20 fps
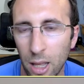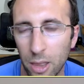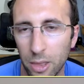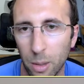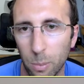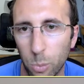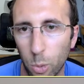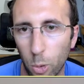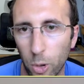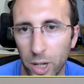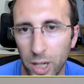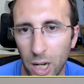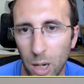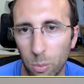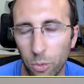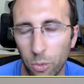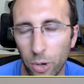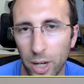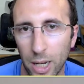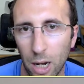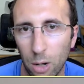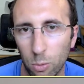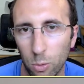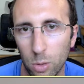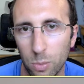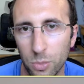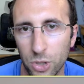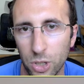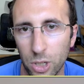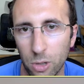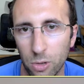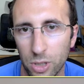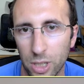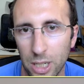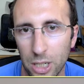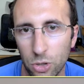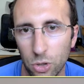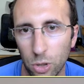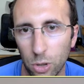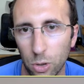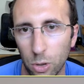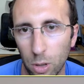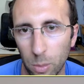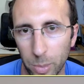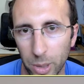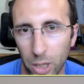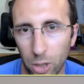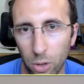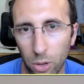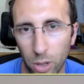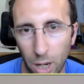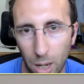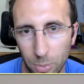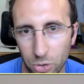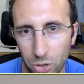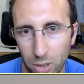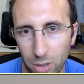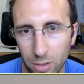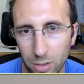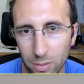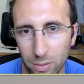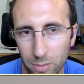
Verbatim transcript: then pointing out breakout rooms to your teacher could be a good option.